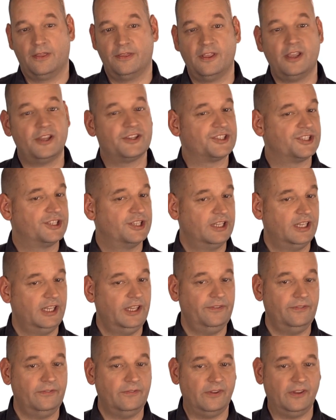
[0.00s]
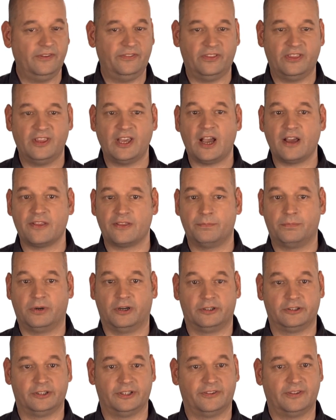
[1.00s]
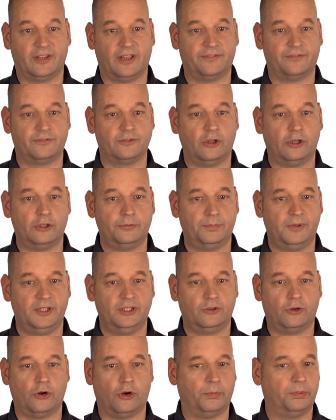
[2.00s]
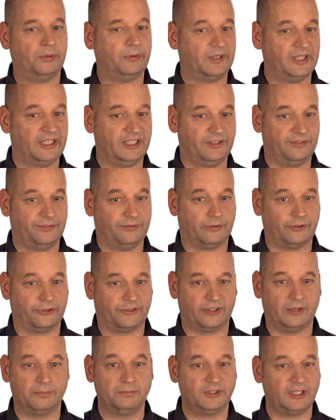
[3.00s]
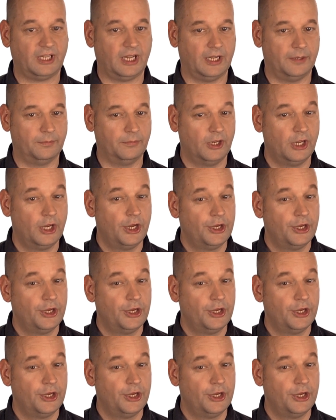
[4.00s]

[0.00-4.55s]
Thus, even if the other parties have not been cooperative for some time,